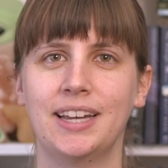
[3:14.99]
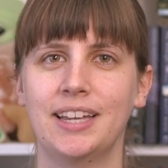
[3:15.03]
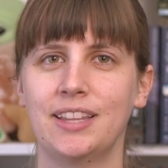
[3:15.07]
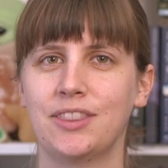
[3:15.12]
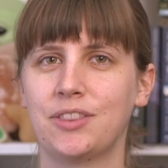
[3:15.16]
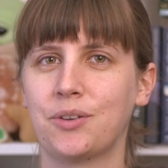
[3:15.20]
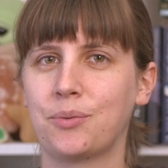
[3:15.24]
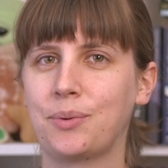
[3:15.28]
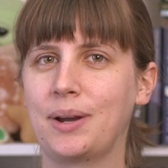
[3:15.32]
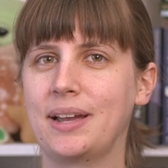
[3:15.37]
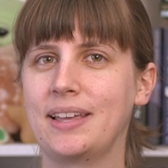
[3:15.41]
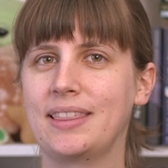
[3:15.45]

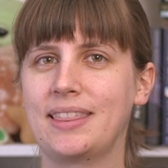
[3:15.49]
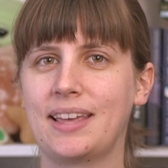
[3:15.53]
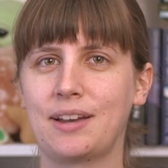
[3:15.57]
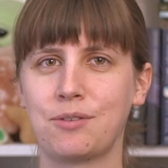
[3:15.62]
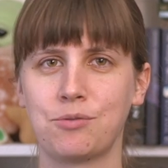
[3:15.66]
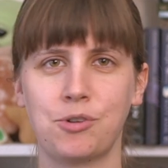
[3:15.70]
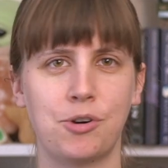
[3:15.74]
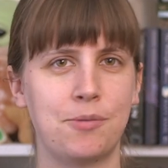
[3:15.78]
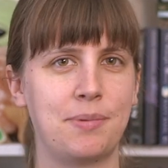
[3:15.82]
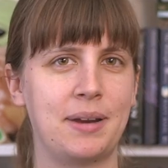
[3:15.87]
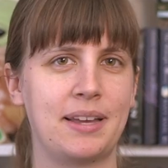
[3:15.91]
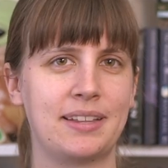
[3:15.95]
the way that
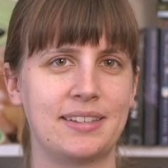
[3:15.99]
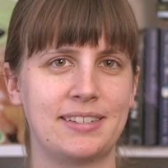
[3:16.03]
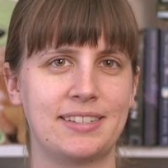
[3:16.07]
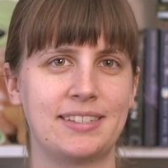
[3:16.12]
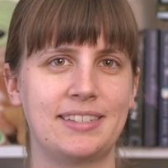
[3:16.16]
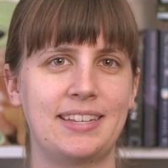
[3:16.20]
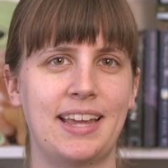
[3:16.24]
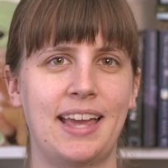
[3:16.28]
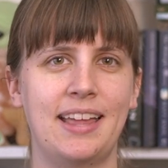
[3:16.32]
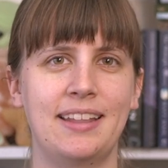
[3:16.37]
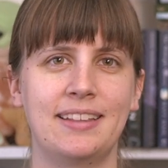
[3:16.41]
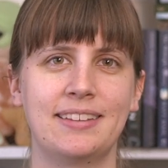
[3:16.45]
romance
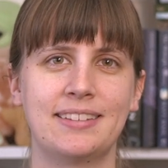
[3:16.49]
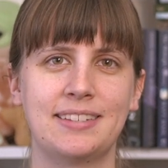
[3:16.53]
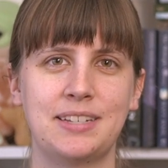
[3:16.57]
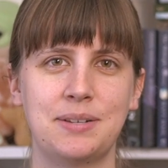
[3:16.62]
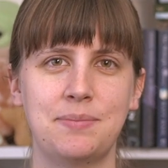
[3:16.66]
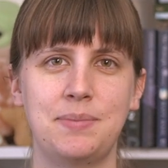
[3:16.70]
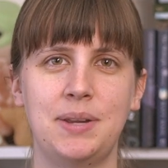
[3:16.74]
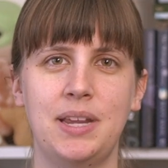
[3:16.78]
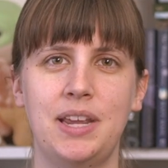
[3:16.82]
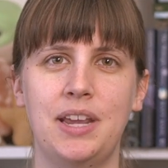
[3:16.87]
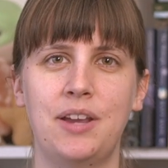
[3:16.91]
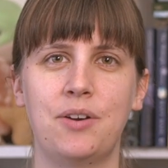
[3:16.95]
tends to
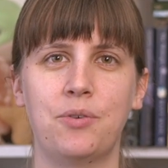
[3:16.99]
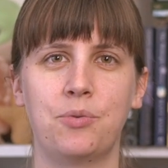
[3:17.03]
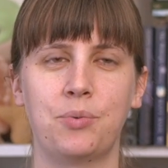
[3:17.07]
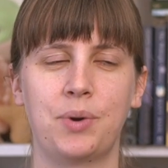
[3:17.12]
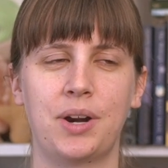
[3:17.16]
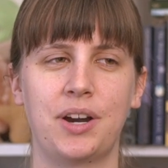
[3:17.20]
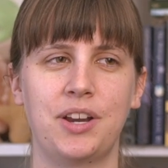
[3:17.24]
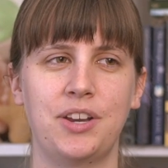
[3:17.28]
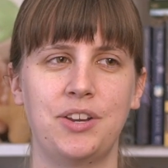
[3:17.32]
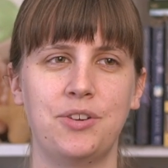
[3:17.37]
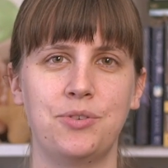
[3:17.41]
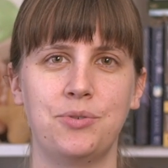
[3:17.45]
be, where
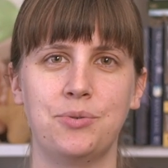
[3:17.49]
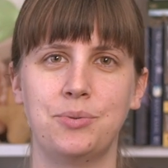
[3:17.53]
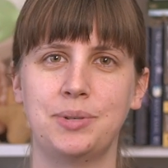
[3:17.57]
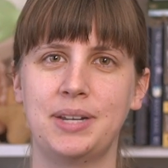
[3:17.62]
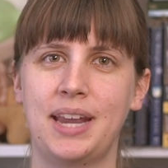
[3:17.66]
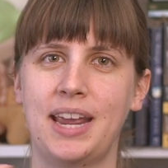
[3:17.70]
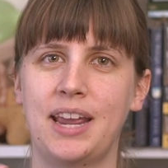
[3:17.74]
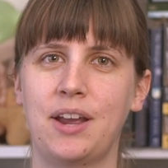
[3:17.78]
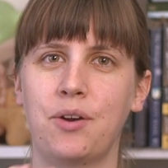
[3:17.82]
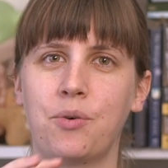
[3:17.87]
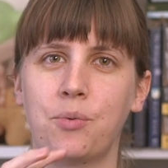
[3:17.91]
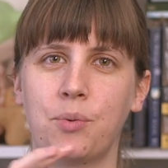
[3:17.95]
you
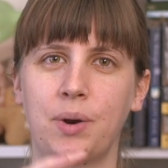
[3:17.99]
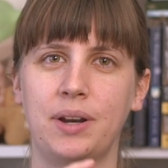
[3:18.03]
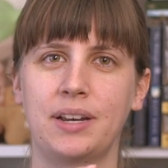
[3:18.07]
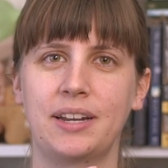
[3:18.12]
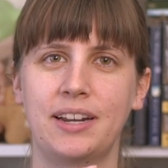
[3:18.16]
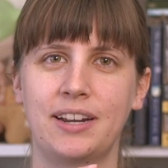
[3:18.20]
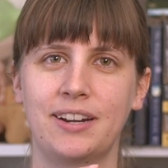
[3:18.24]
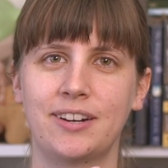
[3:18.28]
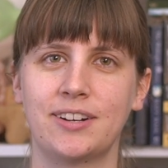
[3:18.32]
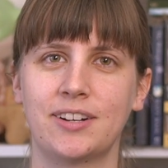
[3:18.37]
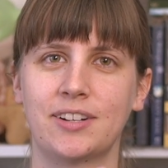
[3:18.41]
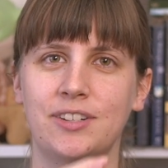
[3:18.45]
take one
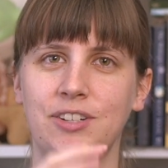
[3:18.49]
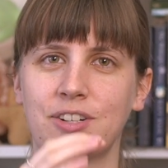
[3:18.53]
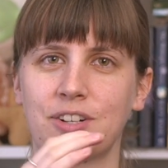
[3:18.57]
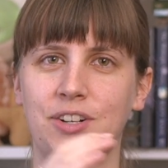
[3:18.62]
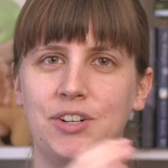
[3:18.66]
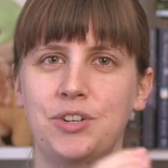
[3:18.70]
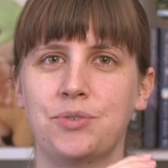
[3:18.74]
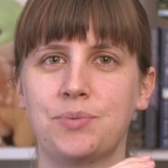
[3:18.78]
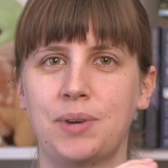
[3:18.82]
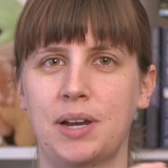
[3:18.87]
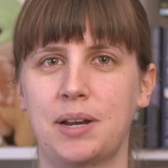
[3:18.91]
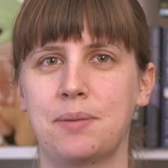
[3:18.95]
character and
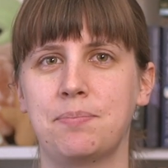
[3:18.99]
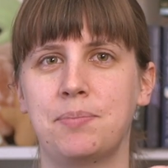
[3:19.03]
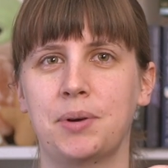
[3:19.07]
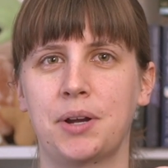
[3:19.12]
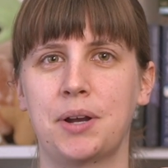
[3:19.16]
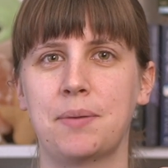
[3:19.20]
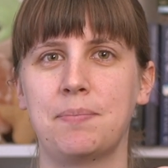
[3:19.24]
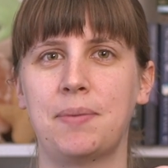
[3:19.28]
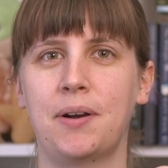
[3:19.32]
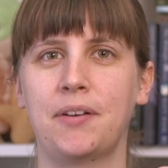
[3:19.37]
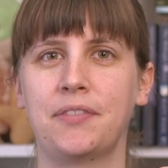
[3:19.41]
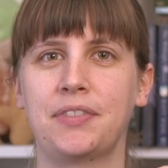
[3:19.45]
you write a book
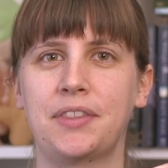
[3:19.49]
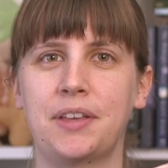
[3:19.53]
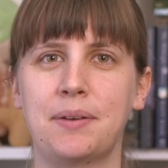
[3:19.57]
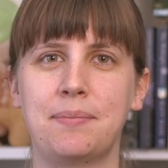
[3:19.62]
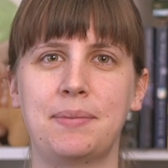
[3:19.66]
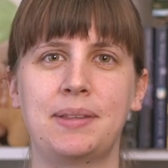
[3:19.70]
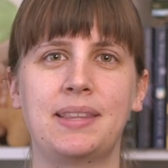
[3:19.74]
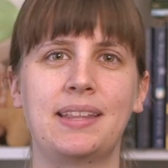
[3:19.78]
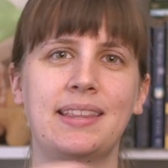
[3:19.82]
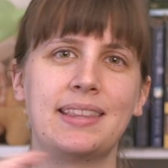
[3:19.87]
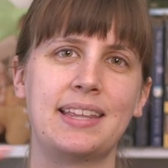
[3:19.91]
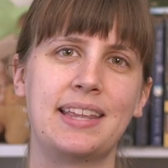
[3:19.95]
about them,
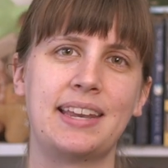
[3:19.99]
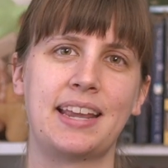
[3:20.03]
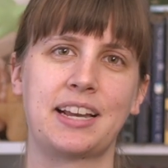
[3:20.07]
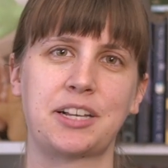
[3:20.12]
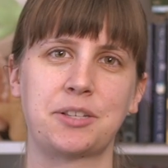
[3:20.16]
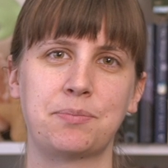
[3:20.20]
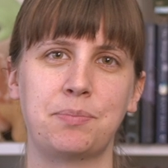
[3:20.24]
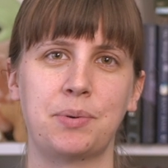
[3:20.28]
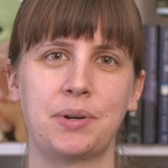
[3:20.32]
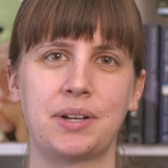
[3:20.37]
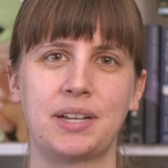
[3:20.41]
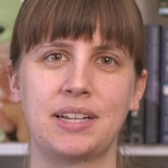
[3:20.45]
and then the
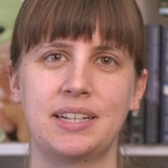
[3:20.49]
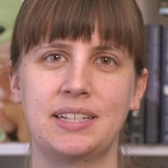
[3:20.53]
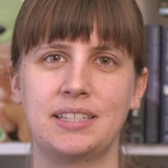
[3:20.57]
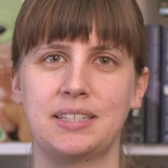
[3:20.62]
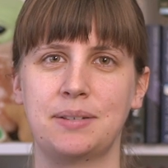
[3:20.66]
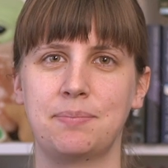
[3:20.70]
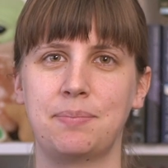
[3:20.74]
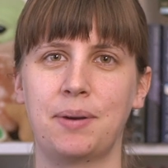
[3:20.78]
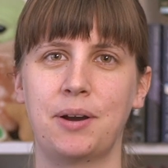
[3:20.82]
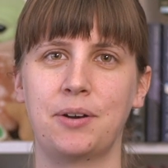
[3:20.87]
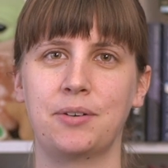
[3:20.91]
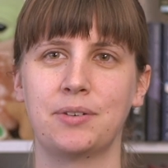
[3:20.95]
next book is
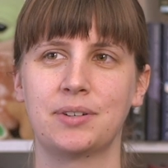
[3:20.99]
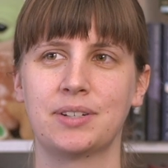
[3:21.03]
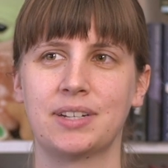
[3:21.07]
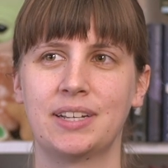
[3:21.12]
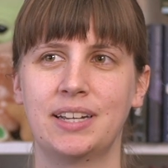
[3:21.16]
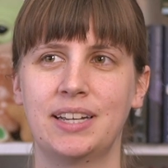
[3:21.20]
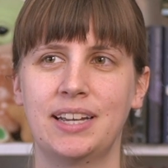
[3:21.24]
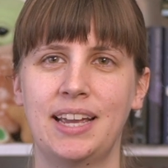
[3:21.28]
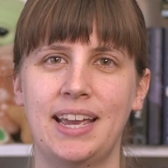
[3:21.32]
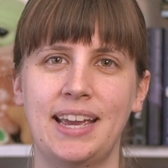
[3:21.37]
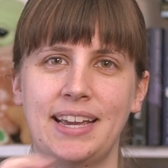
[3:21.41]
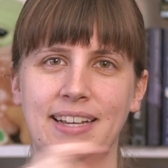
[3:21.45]
about
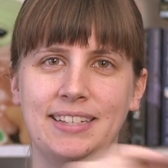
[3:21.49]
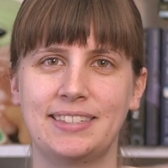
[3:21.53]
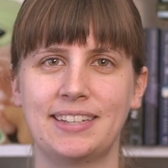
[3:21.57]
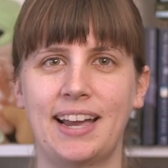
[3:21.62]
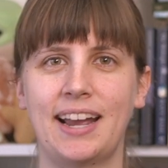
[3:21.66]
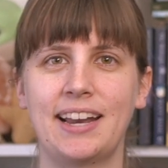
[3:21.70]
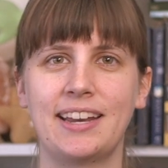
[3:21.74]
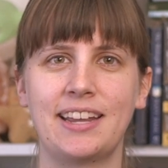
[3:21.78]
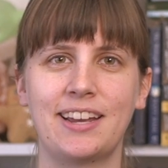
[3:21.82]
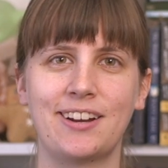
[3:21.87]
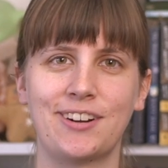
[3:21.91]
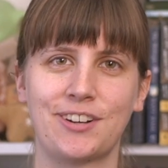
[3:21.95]
a
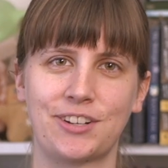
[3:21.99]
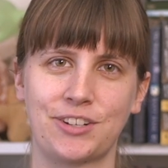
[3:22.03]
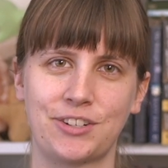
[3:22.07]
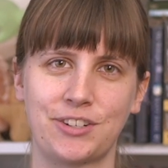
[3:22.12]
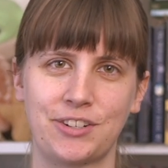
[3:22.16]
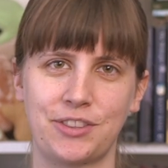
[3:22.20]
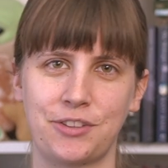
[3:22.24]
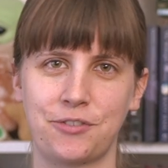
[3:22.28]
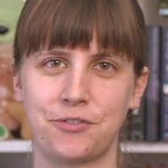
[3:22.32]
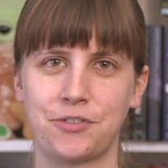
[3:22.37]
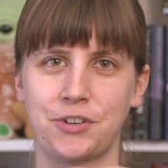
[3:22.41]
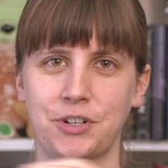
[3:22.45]
side character in
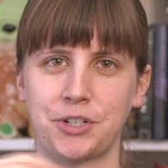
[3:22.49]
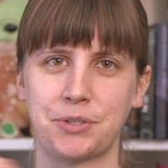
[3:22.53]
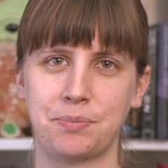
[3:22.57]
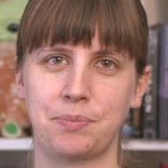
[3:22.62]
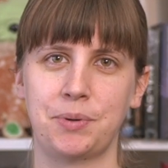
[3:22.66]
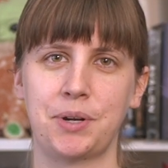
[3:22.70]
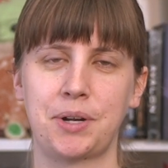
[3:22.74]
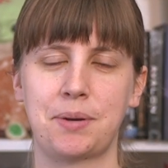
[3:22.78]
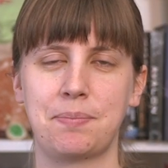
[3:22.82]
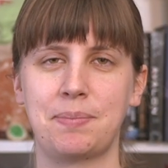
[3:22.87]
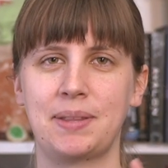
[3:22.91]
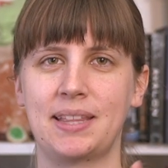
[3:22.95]
the first
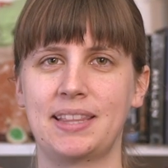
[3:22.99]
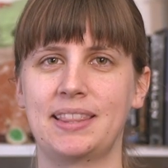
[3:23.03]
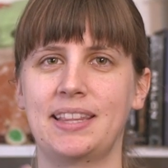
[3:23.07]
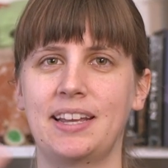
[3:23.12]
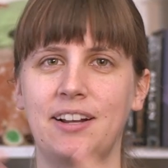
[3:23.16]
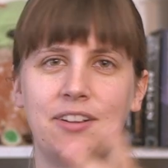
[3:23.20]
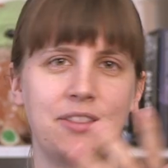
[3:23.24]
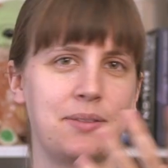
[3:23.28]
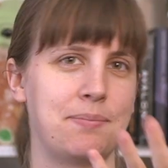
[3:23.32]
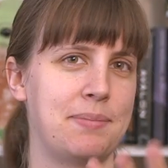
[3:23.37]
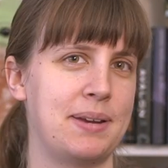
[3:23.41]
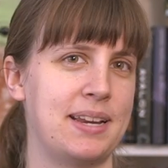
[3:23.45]
book, but then
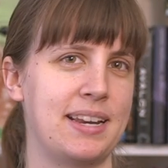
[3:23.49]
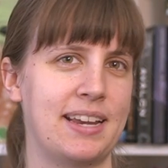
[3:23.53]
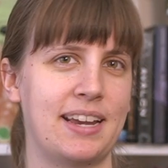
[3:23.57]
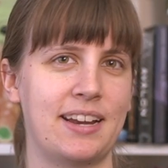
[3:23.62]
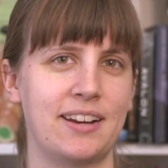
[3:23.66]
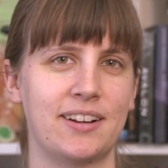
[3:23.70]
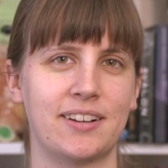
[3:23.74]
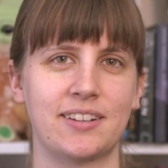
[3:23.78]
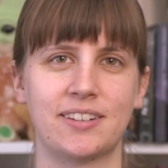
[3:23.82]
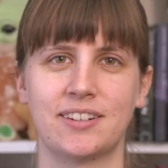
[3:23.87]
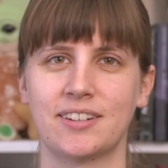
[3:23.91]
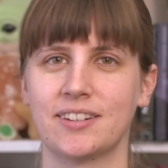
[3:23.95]
they're the main
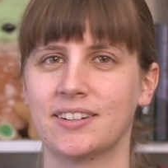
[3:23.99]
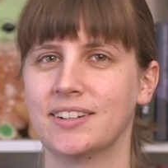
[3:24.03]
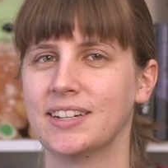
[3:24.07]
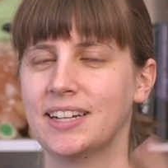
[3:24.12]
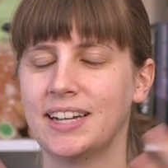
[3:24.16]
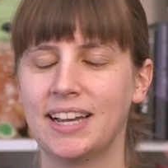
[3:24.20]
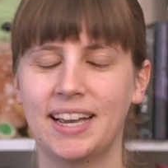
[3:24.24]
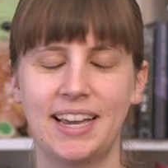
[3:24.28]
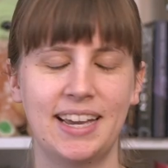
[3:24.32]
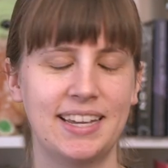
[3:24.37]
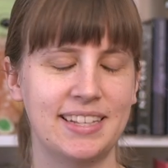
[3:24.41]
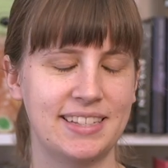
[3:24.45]
character.
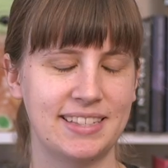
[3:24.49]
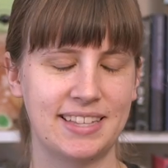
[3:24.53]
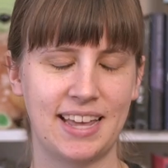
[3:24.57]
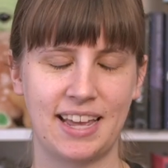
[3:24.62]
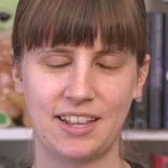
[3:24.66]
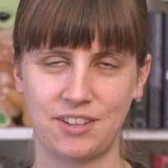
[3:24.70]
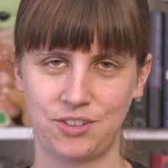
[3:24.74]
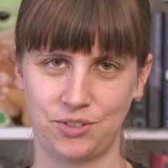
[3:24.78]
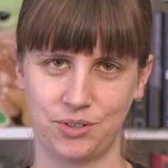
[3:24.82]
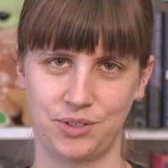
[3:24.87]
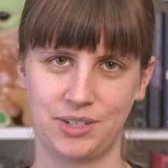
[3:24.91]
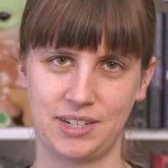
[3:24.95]
It's
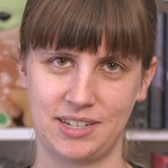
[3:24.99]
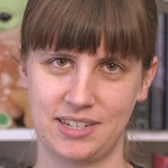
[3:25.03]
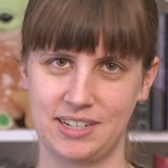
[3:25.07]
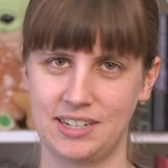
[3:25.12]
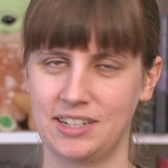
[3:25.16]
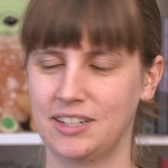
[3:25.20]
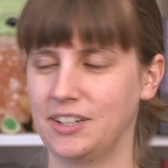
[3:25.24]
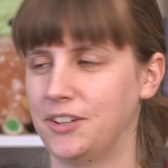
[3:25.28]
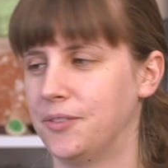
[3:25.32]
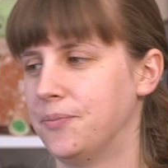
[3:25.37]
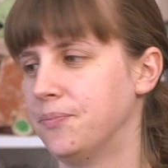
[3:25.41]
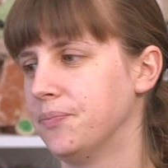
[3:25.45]
that sort of
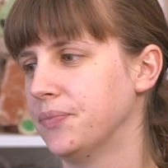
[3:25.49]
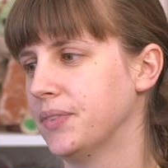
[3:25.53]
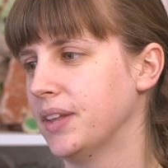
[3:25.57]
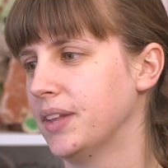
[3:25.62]
deal.